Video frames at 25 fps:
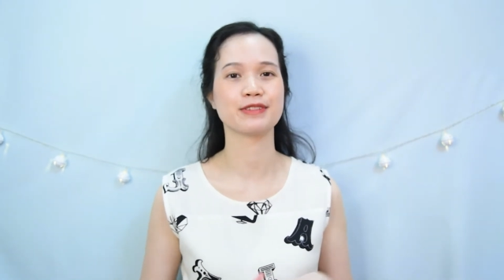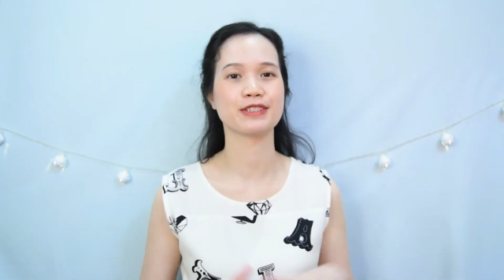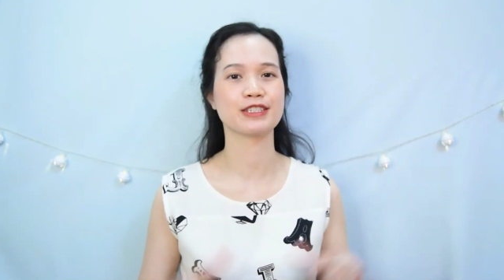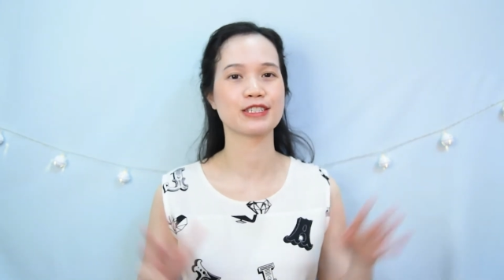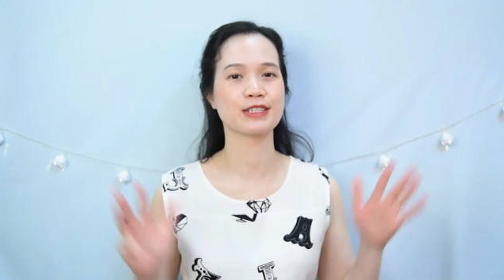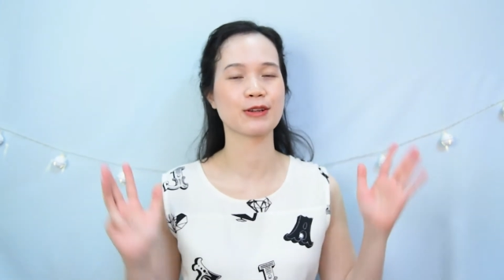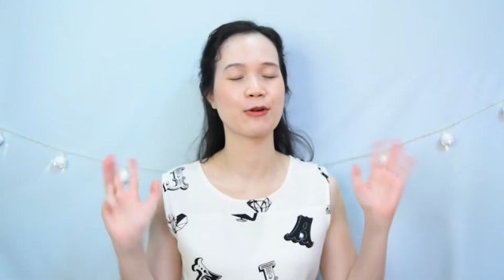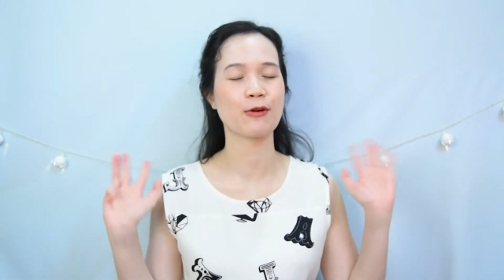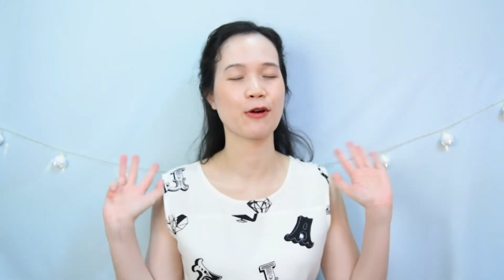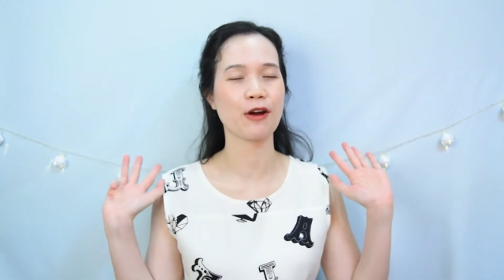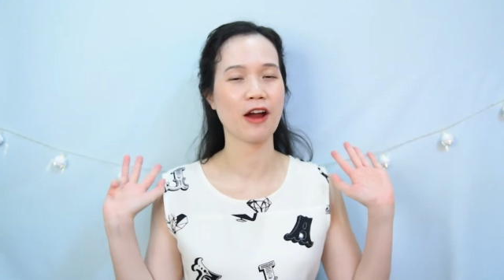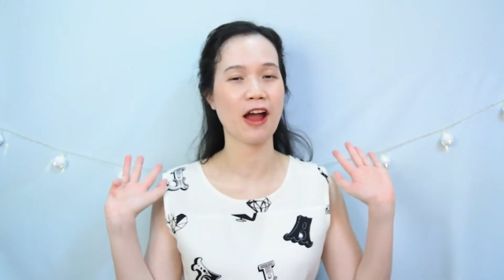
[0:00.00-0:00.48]

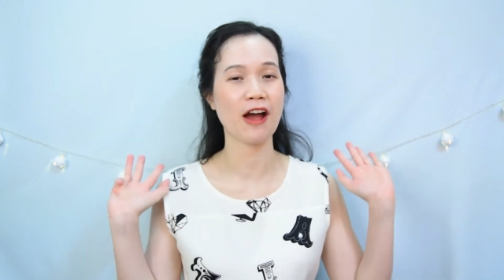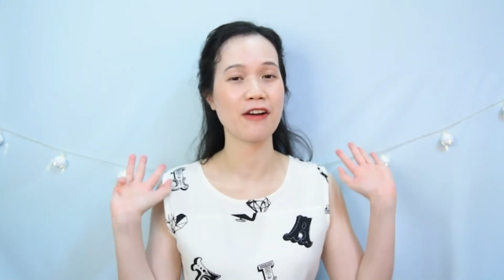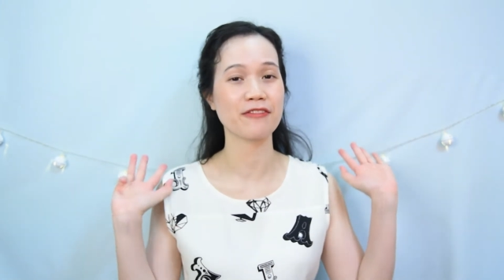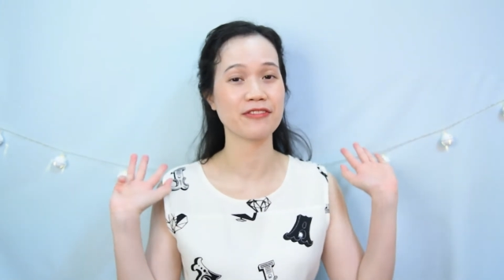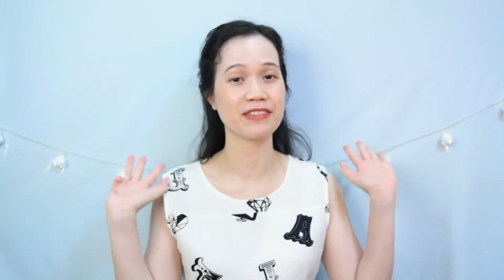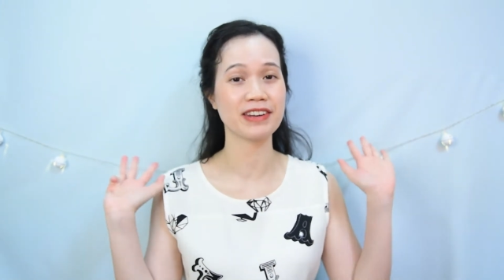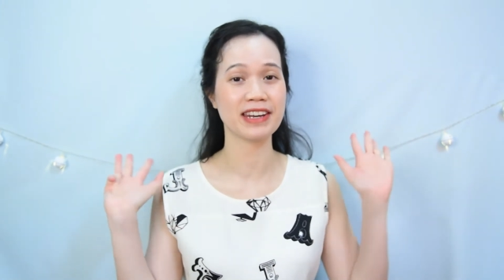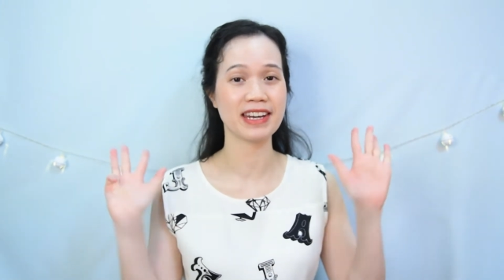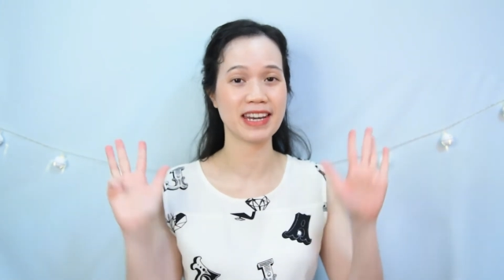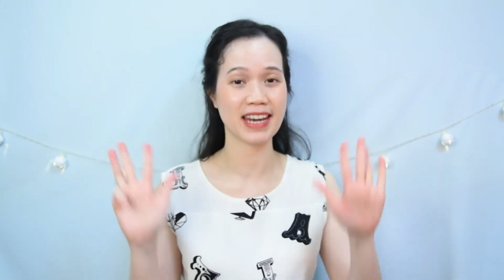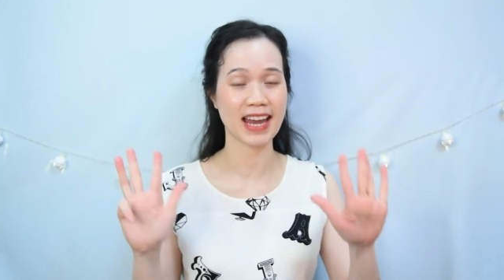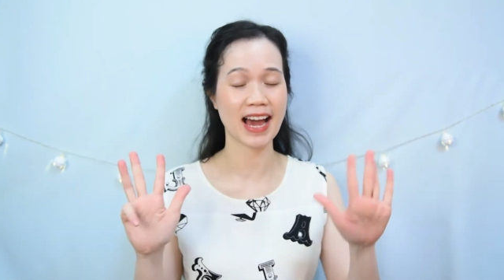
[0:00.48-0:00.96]
score
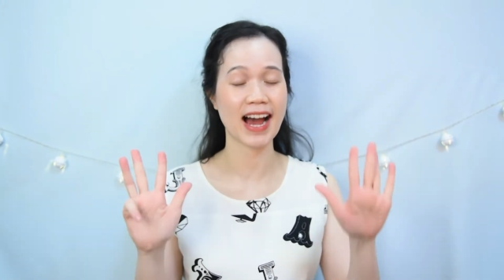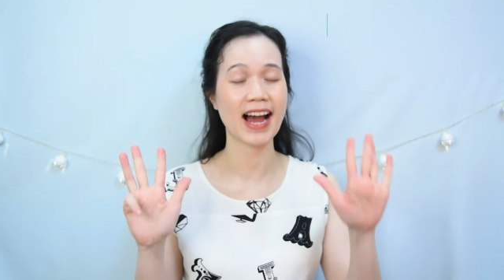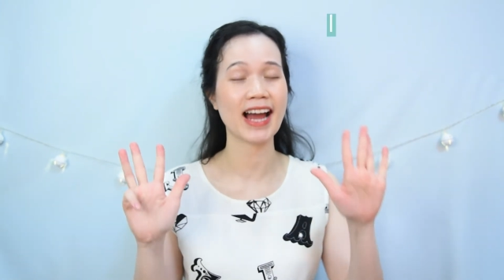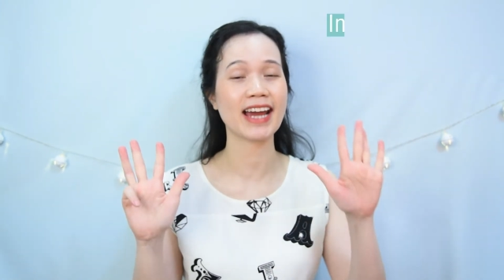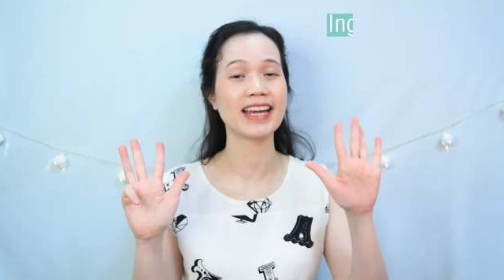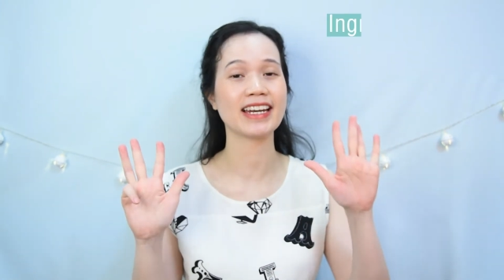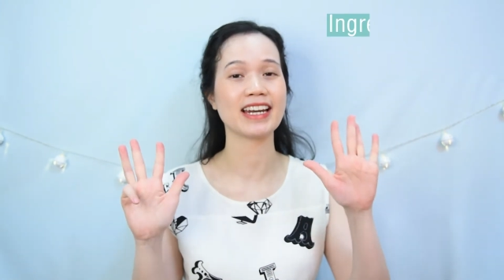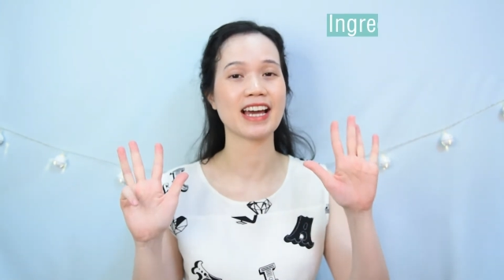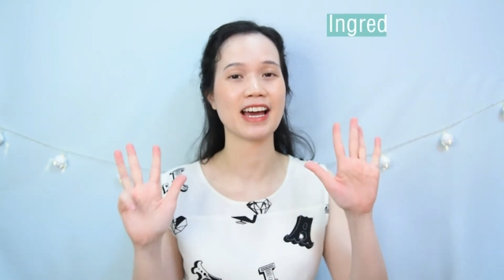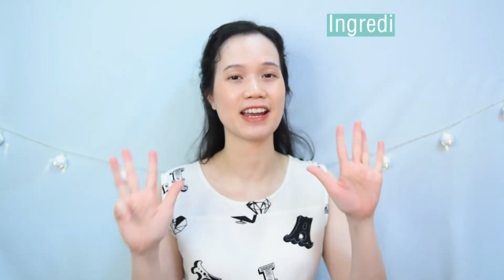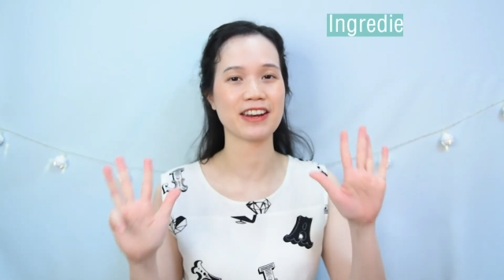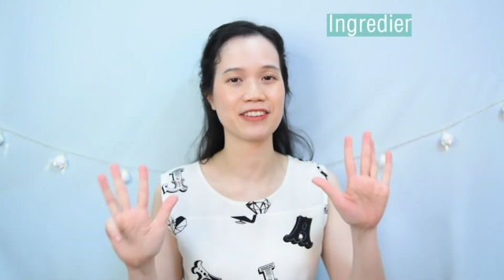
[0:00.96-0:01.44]
of
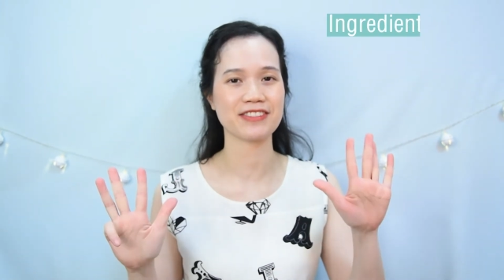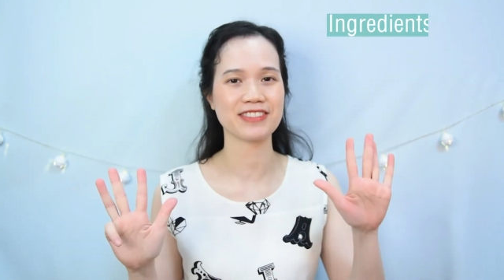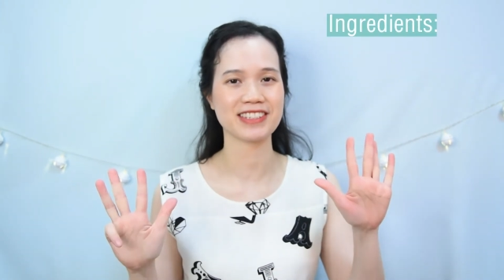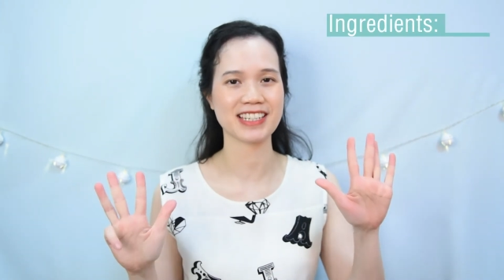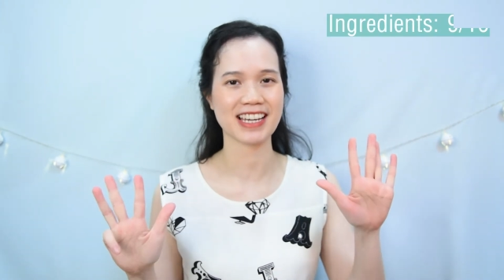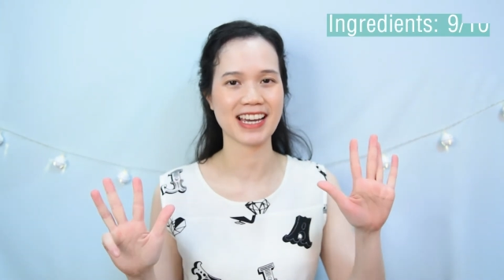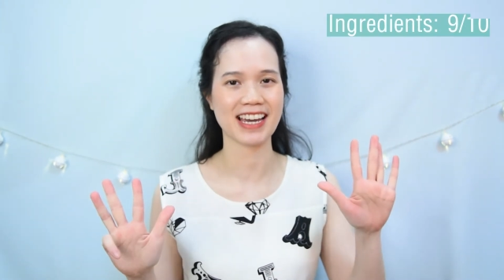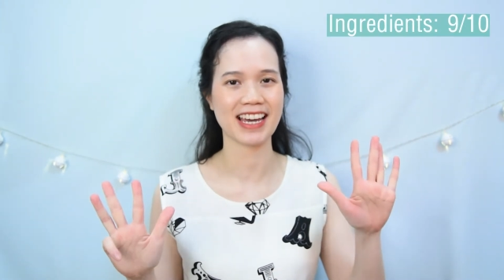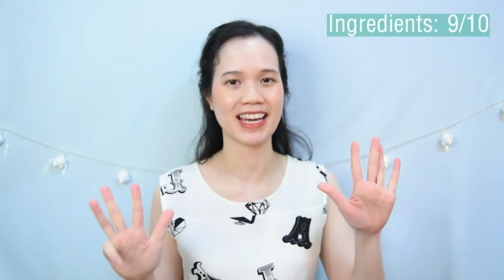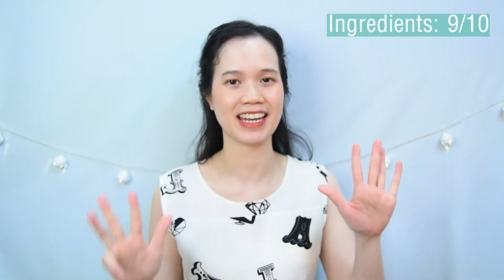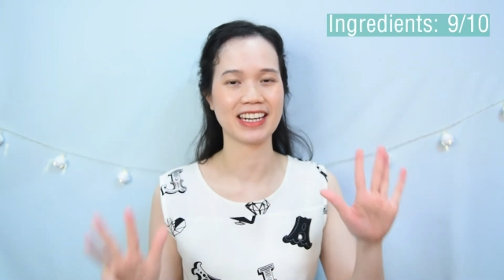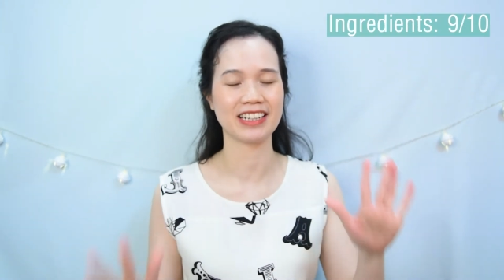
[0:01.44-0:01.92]
9 out of
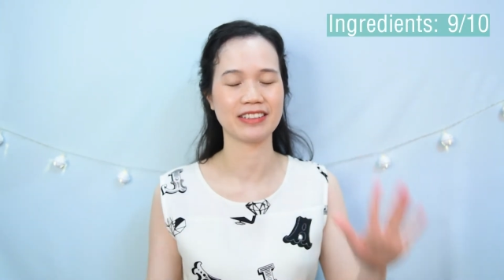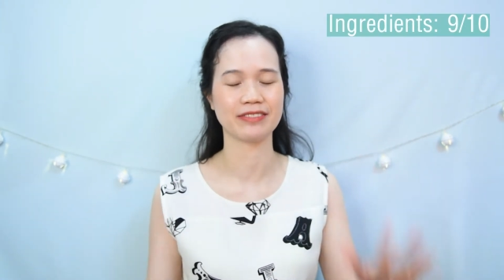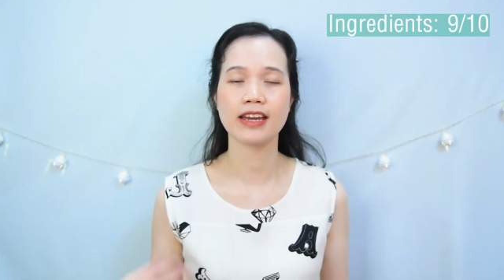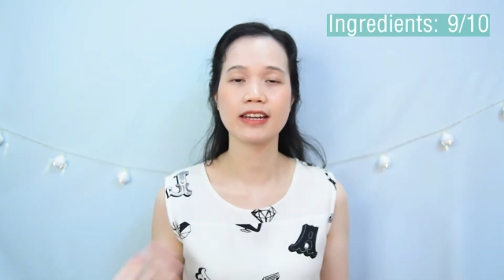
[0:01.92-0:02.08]
10.